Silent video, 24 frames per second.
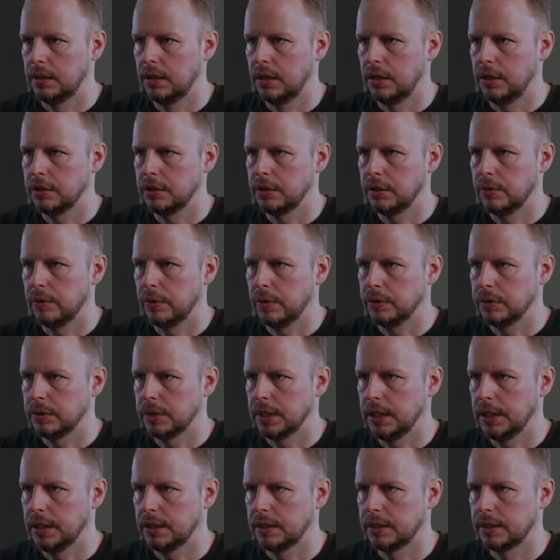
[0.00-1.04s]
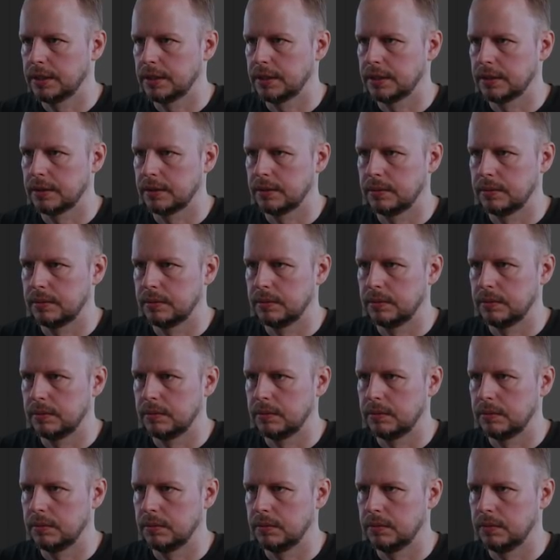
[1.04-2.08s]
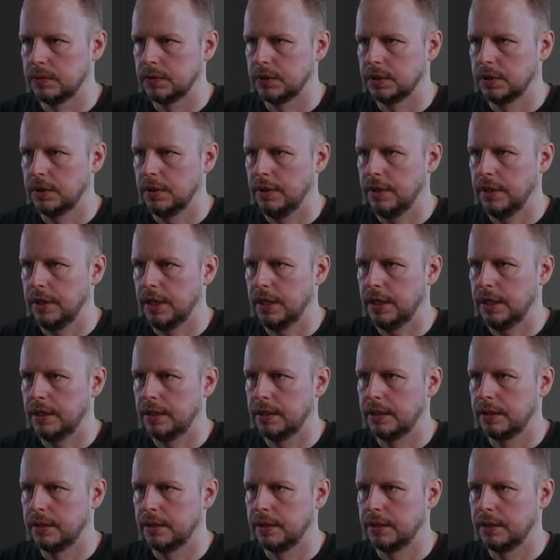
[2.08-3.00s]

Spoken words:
R to rotate to there.